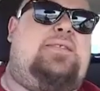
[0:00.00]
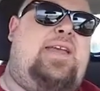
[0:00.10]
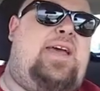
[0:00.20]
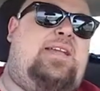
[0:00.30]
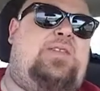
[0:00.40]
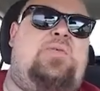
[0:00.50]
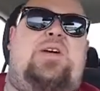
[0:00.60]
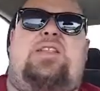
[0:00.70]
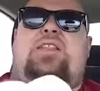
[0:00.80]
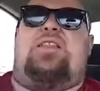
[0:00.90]
yeah, the
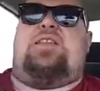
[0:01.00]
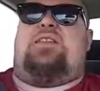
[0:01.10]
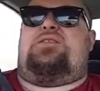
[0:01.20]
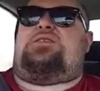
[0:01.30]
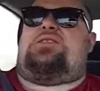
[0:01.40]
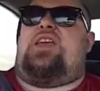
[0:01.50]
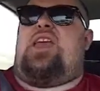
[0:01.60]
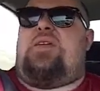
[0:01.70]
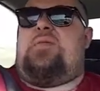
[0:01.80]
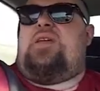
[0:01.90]
one just
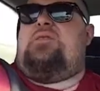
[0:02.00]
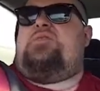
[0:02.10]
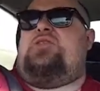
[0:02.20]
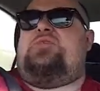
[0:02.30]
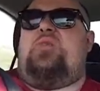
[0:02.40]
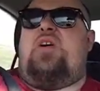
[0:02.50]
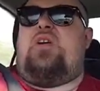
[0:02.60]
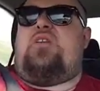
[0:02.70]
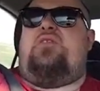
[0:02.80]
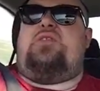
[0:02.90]
came in was
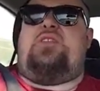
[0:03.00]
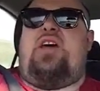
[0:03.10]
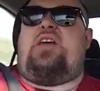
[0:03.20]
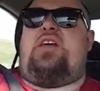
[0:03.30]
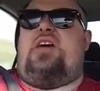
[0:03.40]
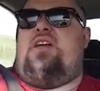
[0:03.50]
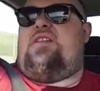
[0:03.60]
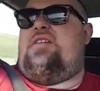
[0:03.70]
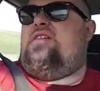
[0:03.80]
Mario Duck Hunt.